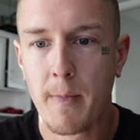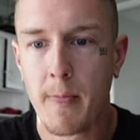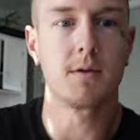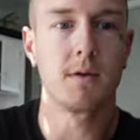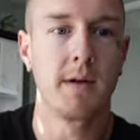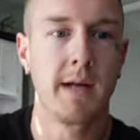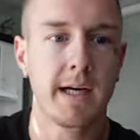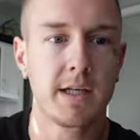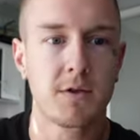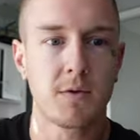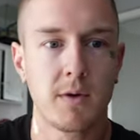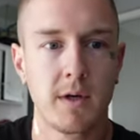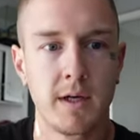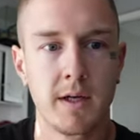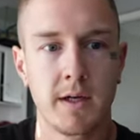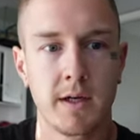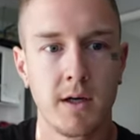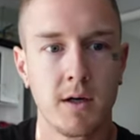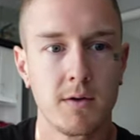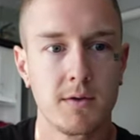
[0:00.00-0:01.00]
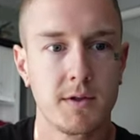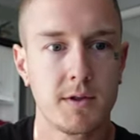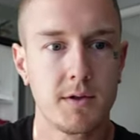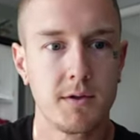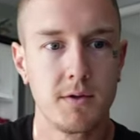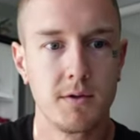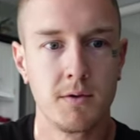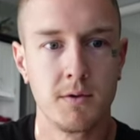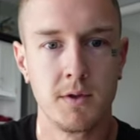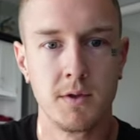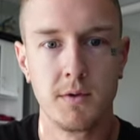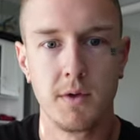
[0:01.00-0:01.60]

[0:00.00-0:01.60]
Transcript: So next we're going to go to new